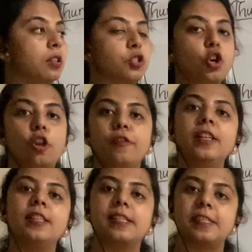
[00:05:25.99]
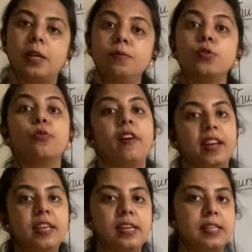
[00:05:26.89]
solving the sums
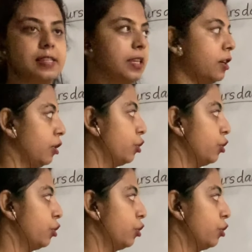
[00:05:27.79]
very easier.